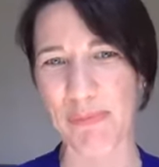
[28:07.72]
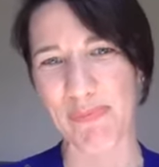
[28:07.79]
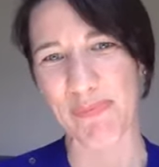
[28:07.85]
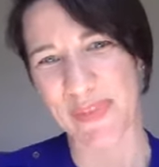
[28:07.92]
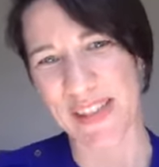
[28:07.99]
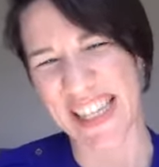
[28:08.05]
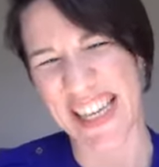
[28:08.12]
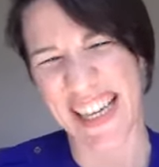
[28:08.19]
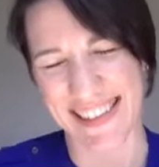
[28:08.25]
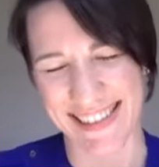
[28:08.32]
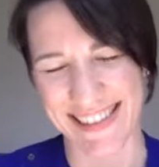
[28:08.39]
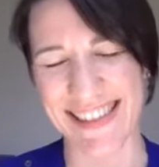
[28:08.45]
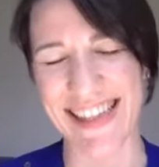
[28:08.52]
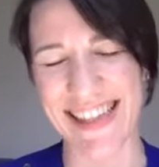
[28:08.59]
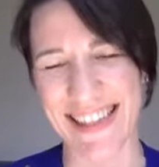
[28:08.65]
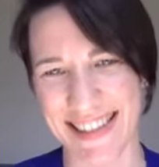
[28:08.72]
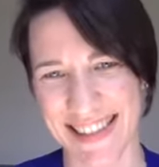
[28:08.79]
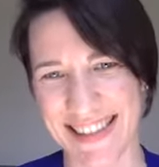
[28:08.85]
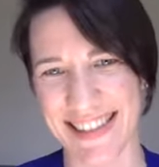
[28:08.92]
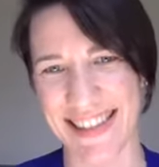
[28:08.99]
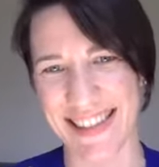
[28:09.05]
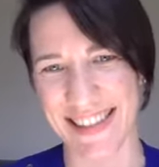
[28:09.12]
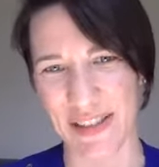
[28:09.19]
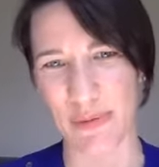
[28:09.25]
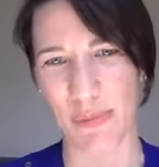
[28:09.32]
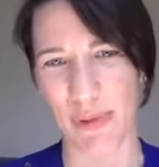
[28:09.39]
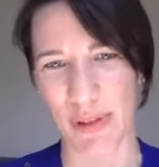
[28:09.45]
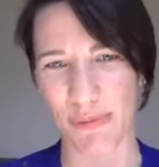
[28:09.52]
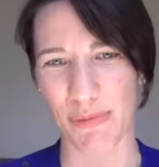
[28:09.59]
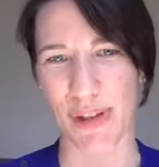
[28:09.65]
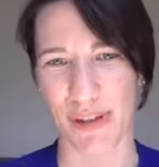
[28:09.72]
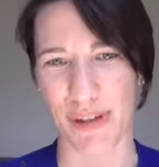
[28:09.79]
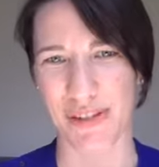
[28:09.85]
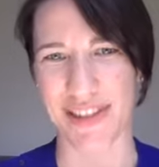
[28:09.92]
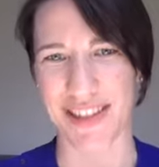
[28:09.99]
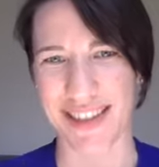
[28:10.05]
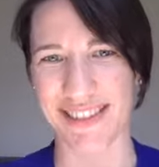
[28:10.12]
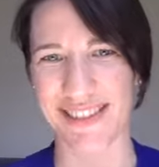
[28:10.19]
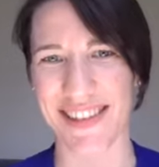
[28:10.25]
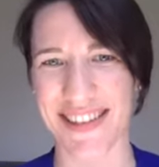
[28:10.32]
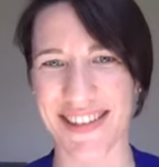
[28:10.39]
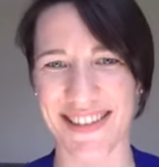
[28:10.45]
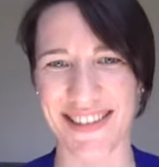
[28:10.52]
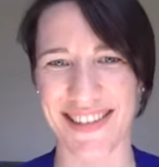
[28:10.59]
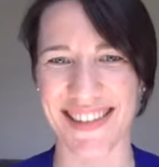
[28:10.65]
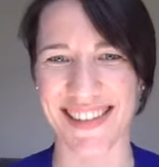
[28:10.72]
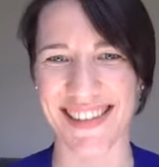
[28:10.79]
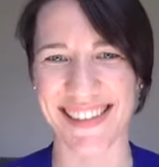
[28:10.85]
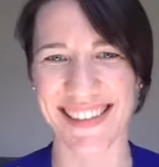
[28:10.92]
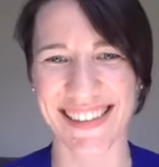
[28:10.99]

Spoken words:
Yet, yes, it's a bit watered down, as you said.